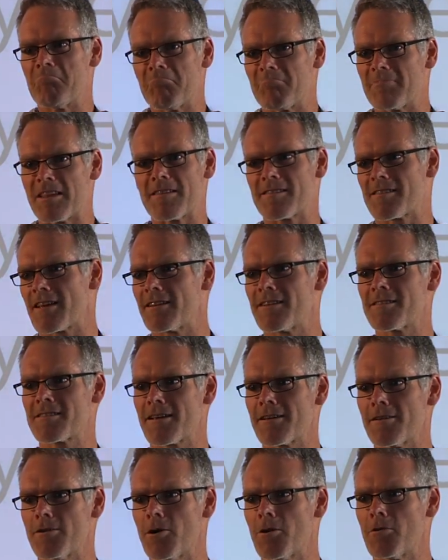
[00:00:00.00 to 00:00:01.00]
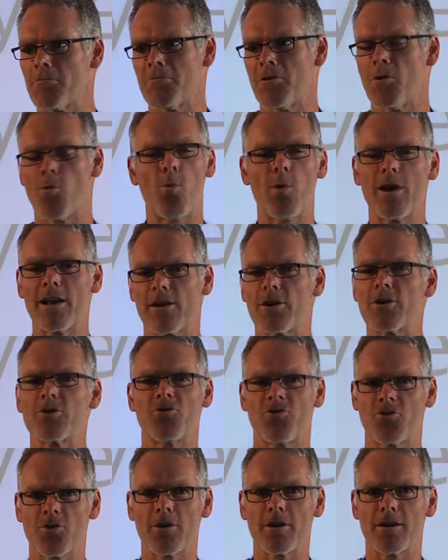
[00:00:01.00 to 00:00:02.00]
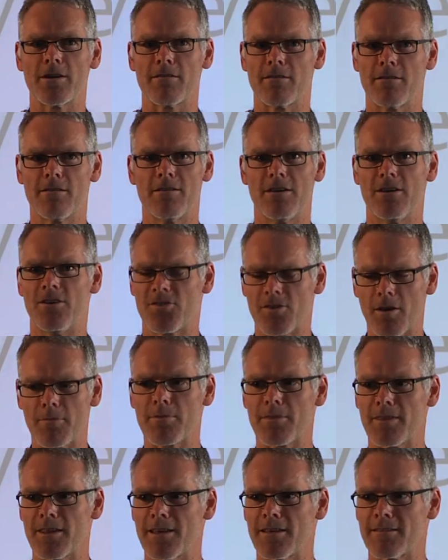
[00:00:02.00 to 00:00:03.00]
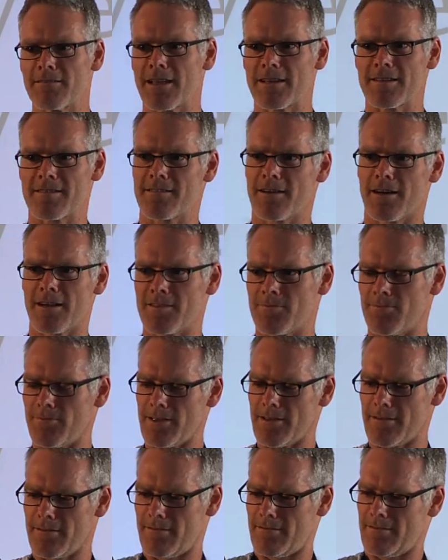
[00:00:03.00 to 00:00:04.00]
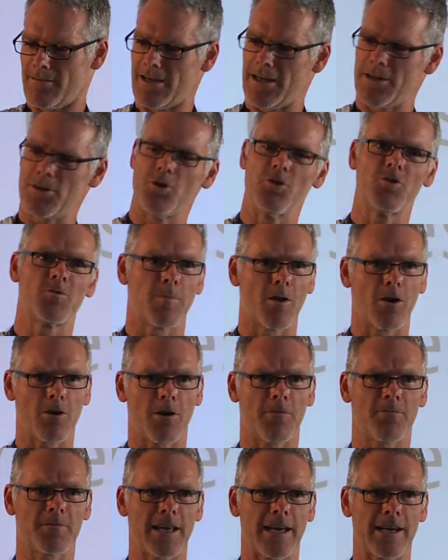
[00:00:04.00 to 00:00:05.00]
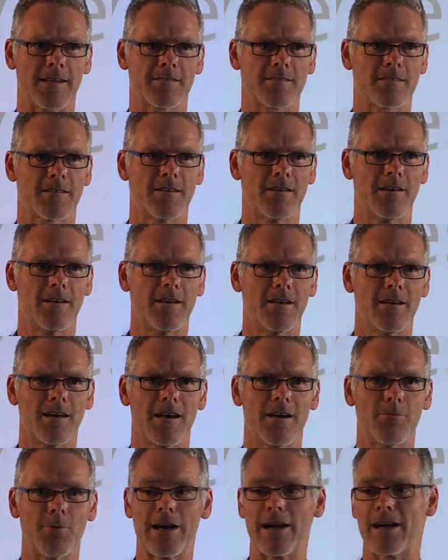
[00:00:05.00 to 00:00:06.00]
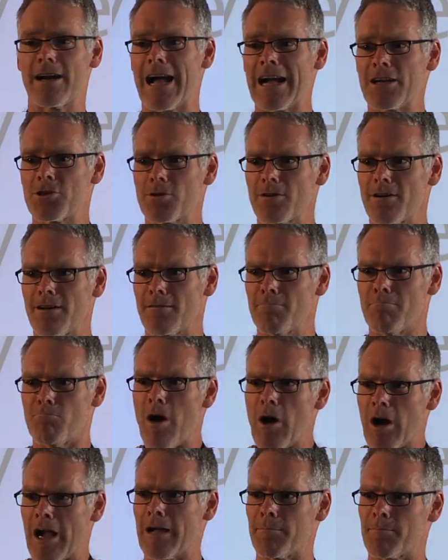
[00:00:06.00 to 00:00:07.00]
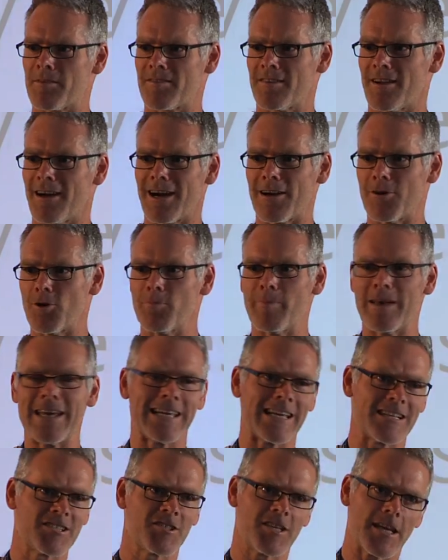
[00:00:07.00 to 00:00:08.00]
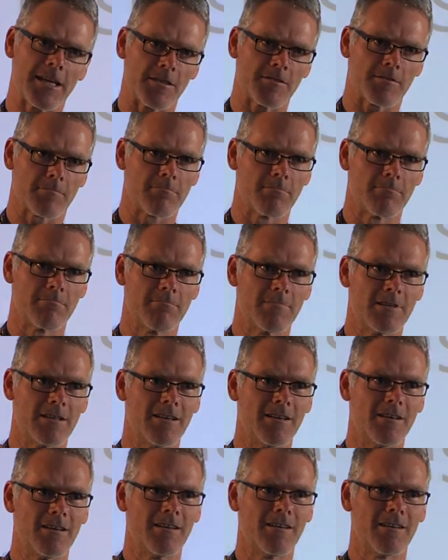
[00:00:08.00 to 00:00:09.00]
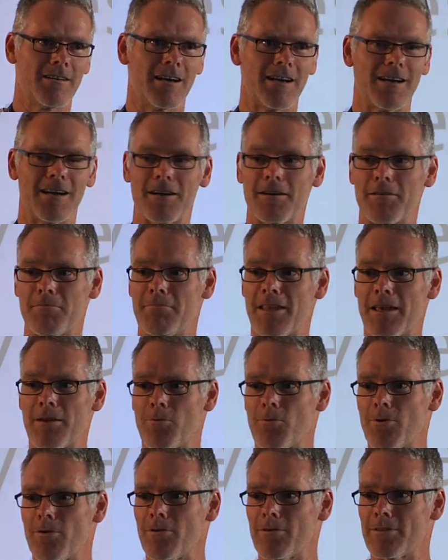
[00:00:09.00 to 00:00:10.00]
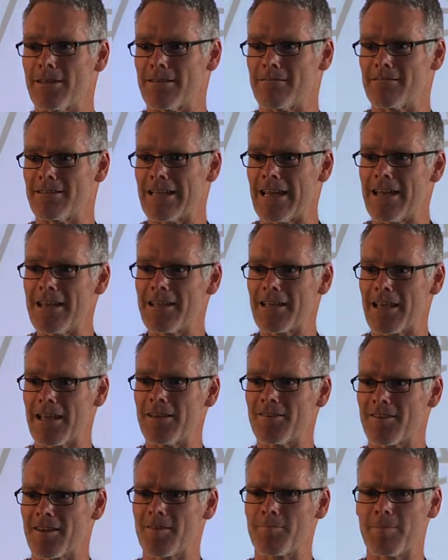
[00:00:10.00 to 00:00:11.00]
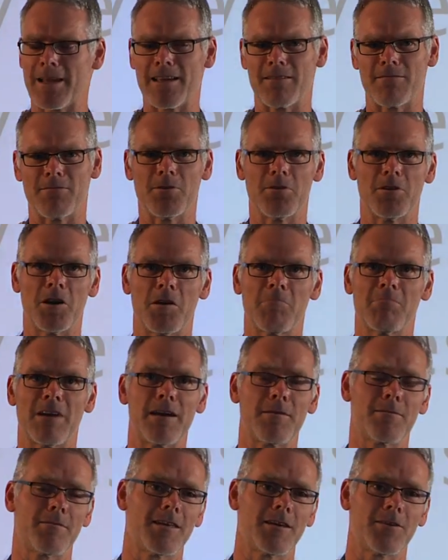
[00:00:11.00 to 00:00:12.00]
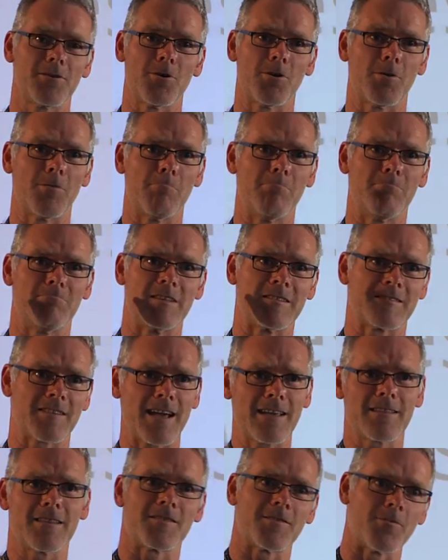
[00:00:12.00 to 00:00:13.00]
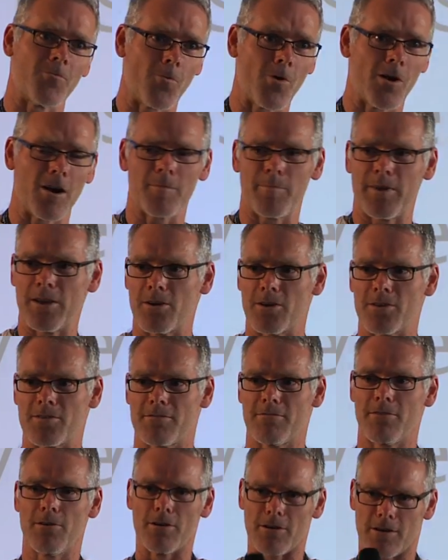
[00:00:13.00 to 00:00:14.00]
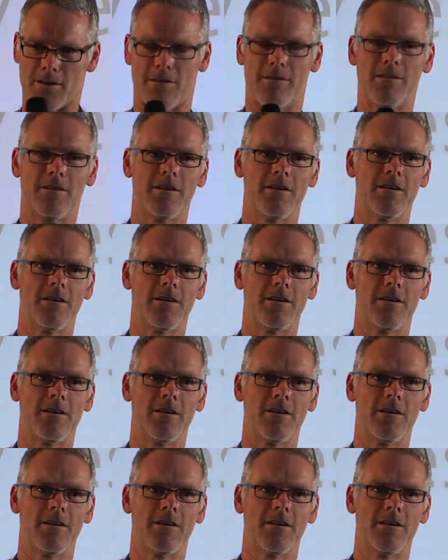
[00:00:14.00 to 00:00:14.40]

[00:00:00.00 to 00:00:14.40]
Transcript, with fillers: The designers I know will not join something that starts with a huge block of text where actual mockups are not being exchanged. Uh, they would, in any case, explain, you know, I think your design doesn't work because, look.